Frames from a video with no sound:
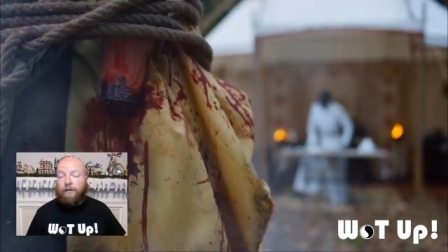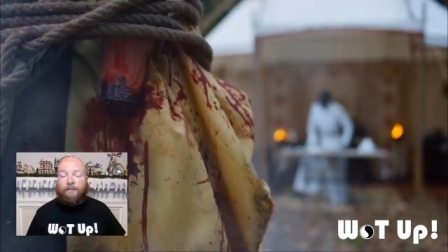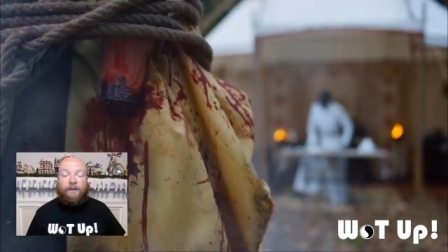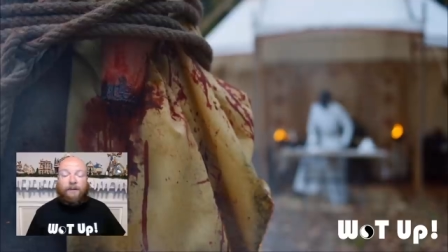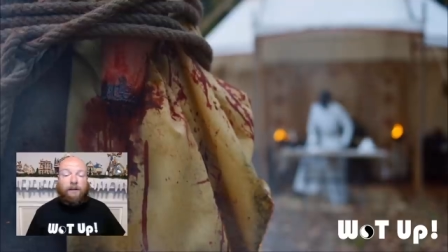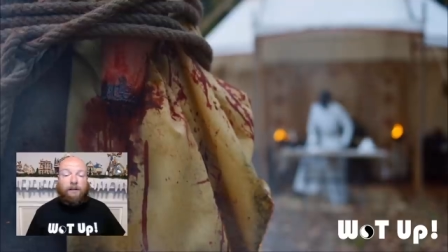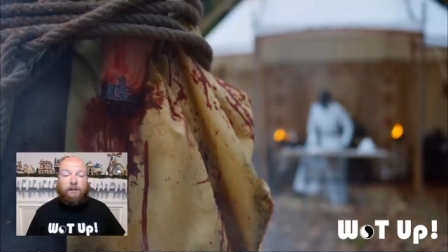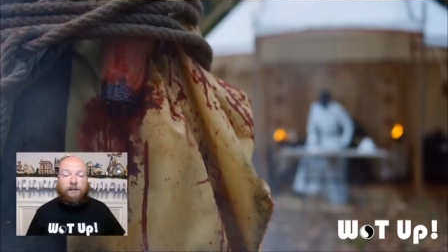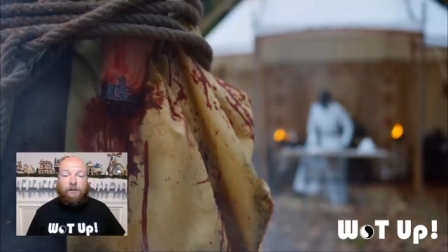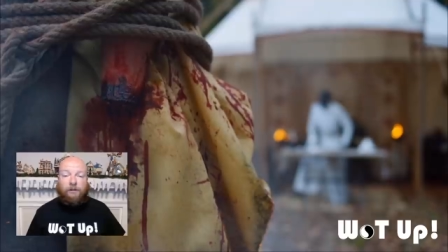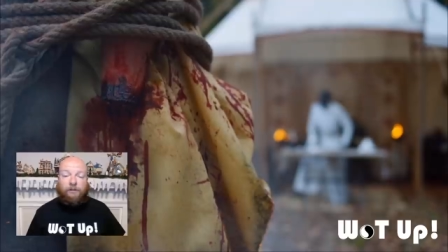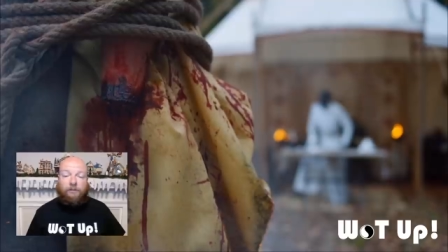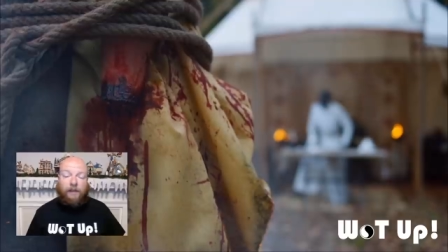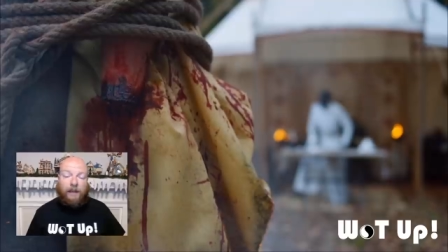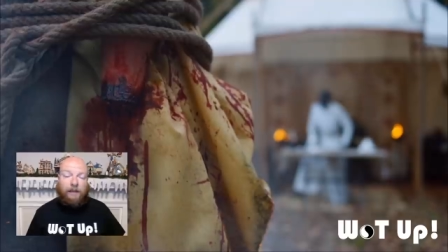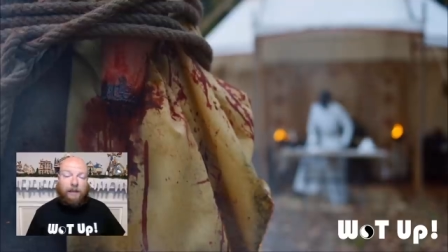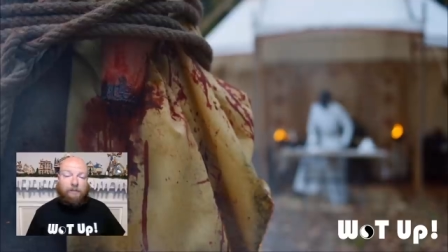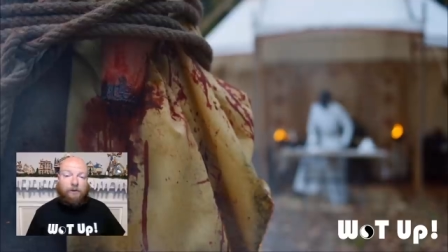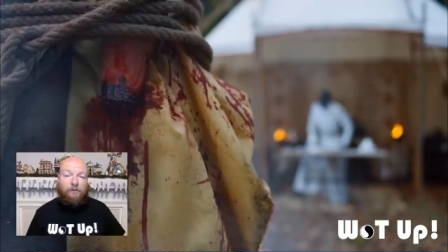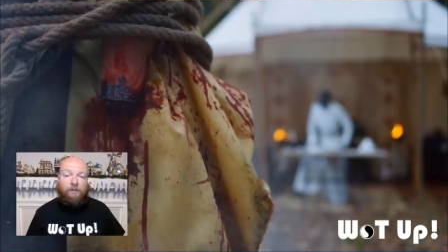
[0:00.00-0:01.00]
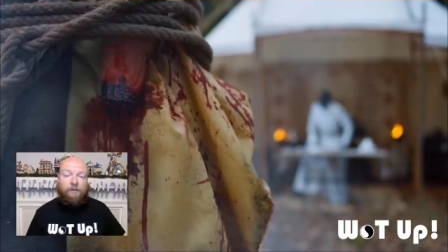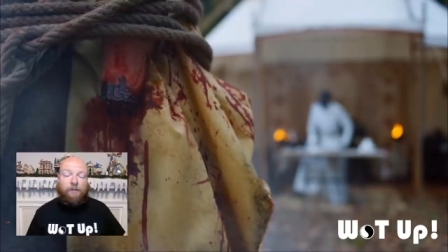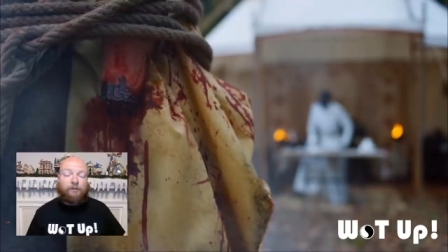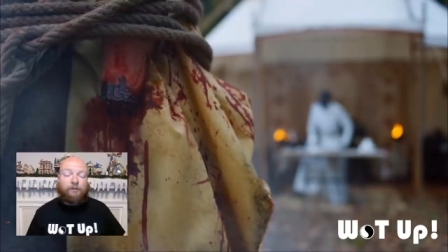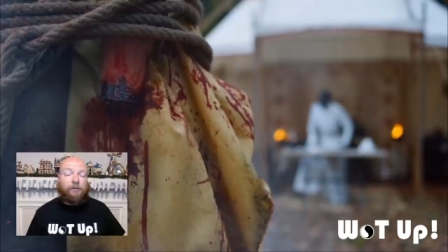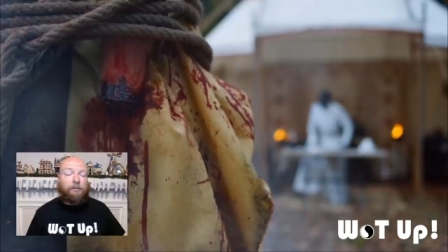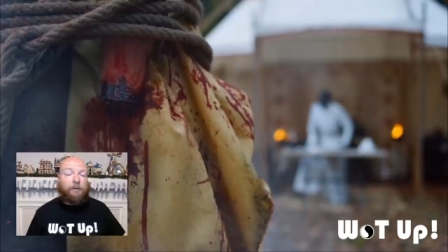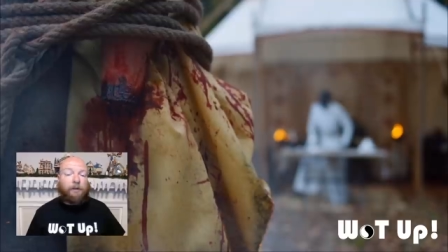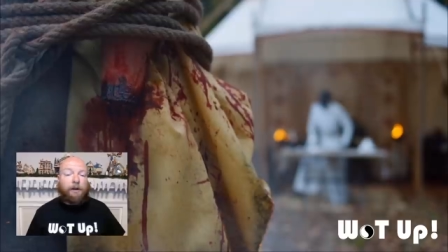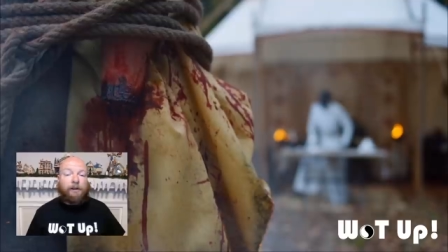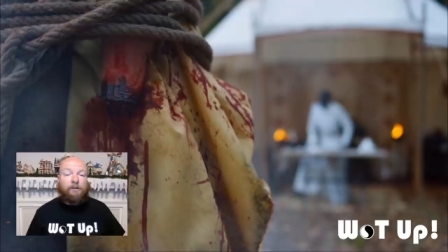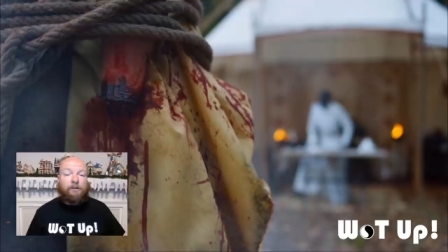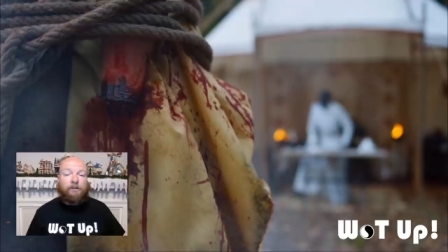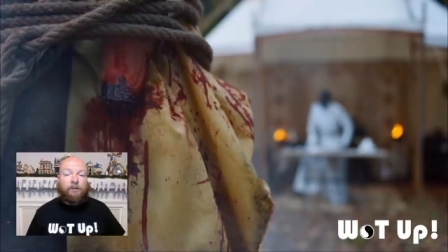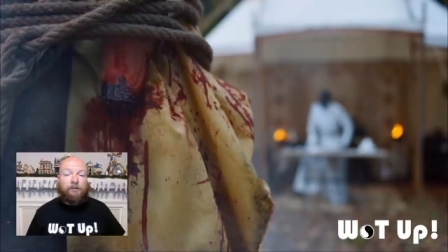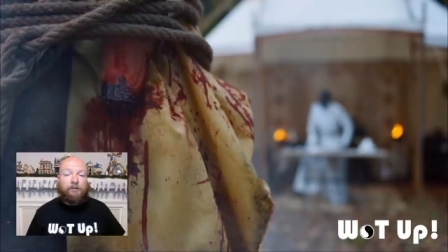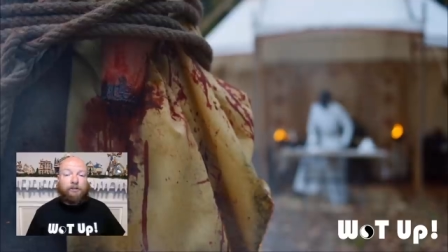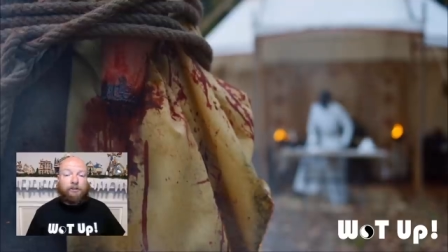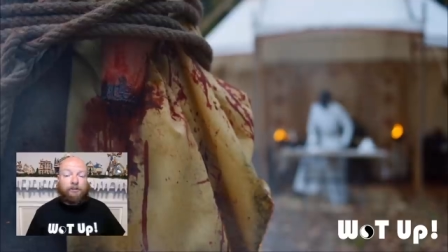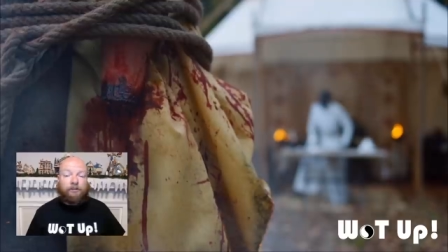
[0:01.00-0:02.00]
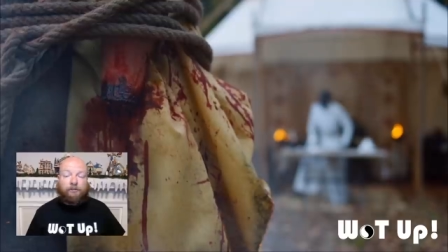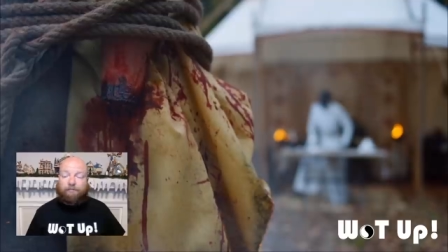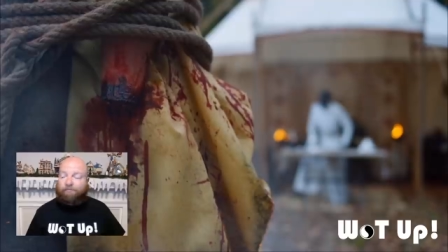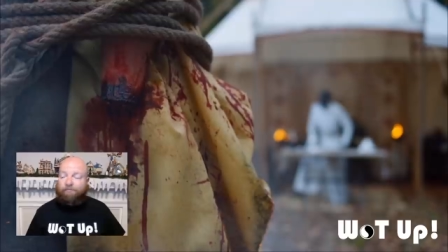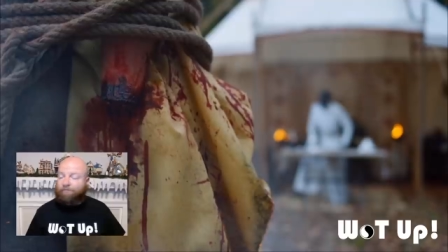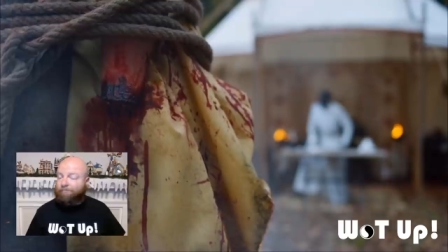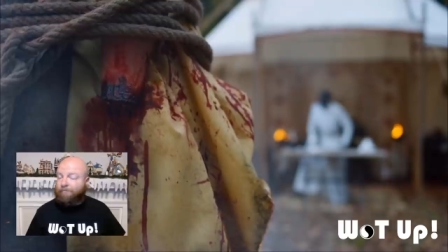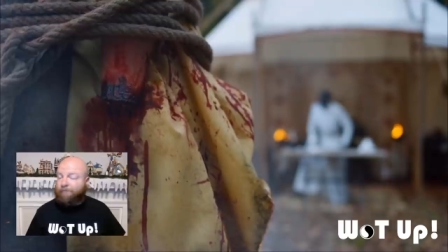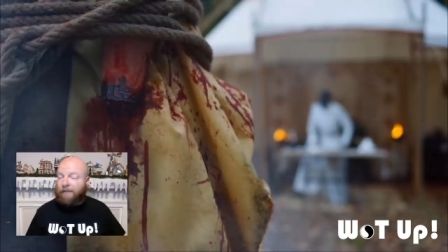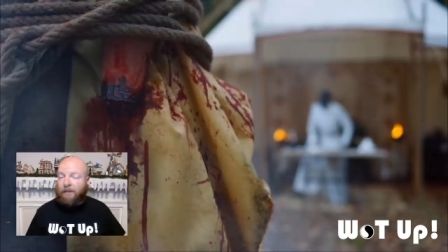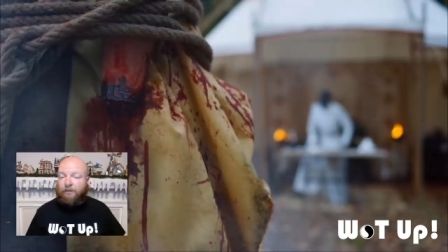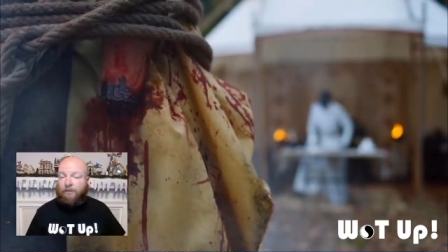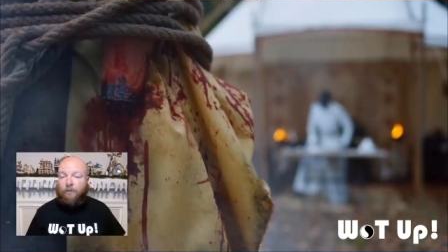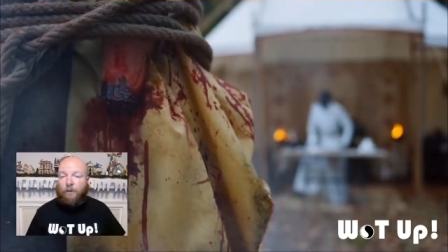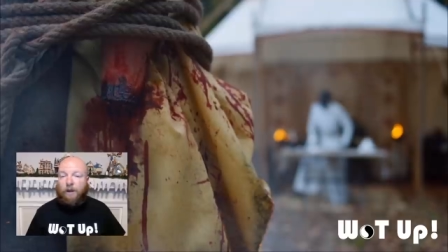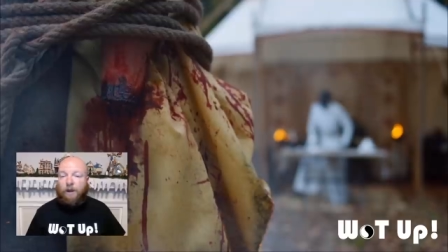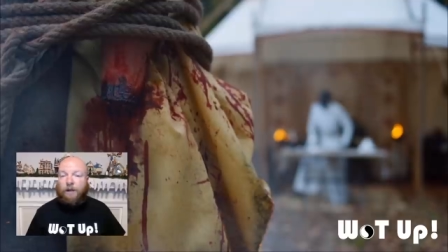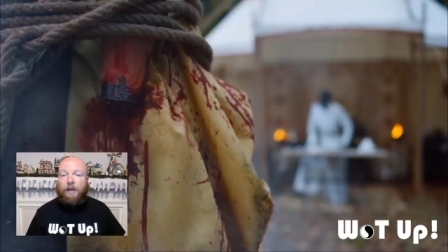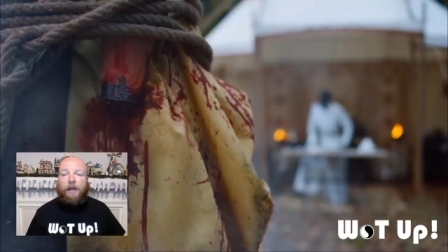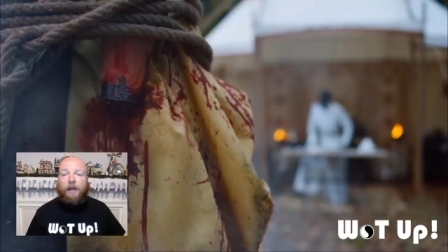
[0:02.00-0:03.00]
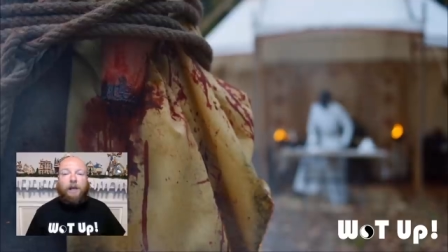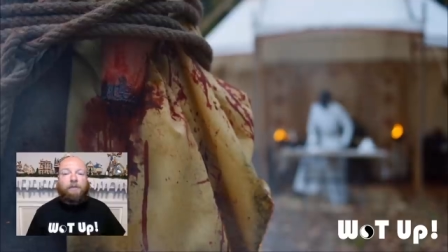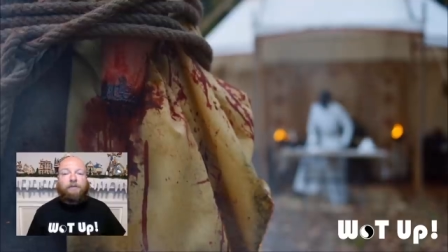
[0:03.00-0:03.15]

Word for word: If that includes hand movements or body gestures, guess what?